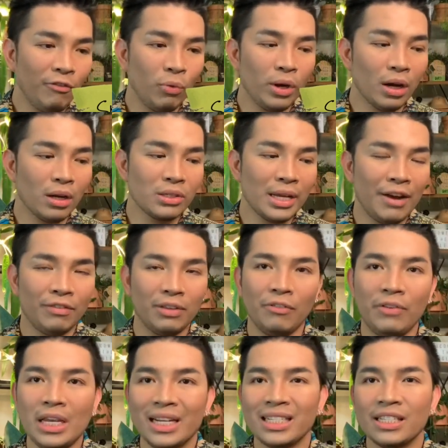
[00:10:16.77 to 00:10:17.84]
We also have the
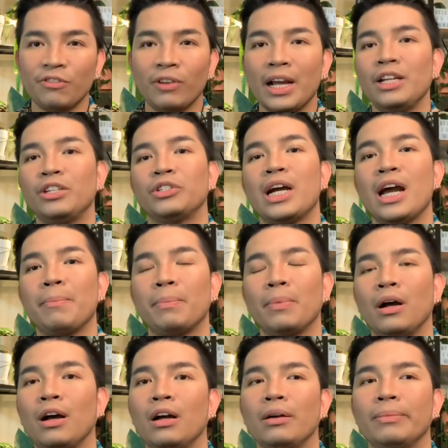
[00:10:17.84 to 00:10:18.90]
Venus flytrap.
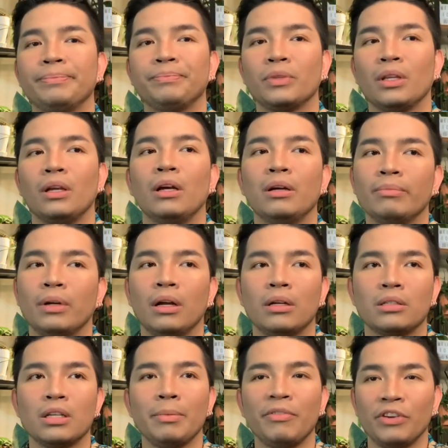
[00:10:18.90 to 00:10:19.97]

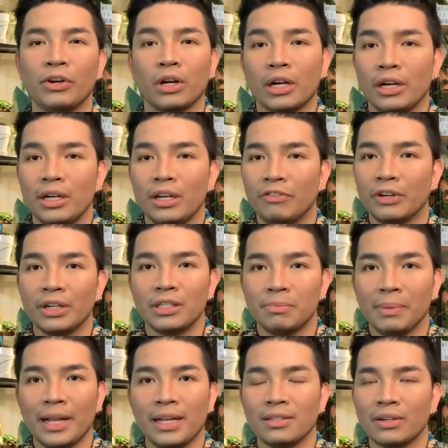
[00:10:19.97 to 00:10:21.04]
Some of your carnivorous
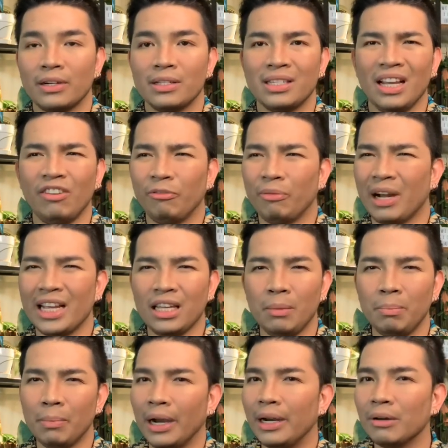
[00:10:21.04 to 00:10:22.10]
plants are safe. I
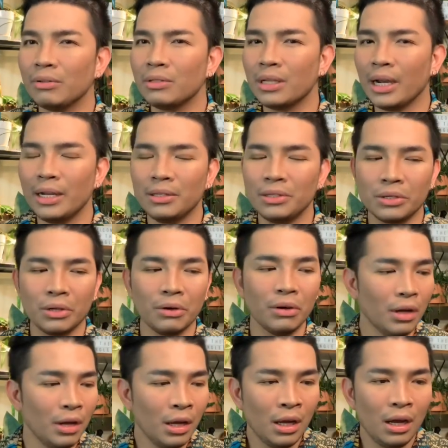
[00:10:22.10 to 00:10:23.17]
keep mine outside, so
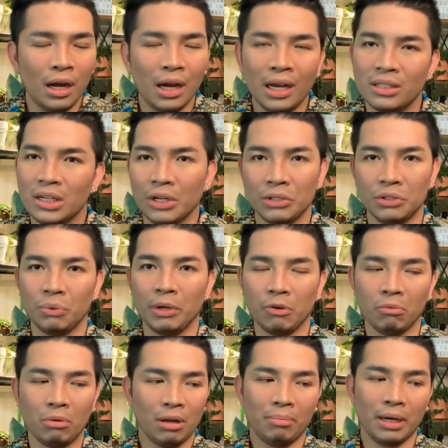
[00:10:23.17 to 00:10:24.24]
it's not doing
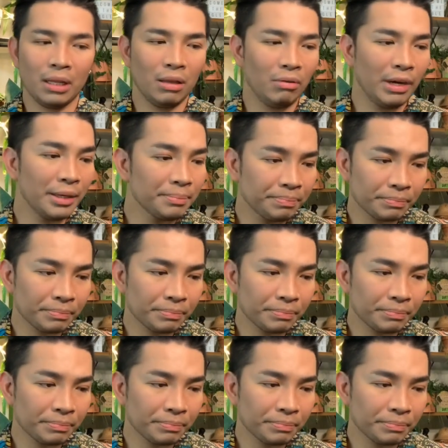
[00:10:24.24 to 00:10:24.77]
well, by the way.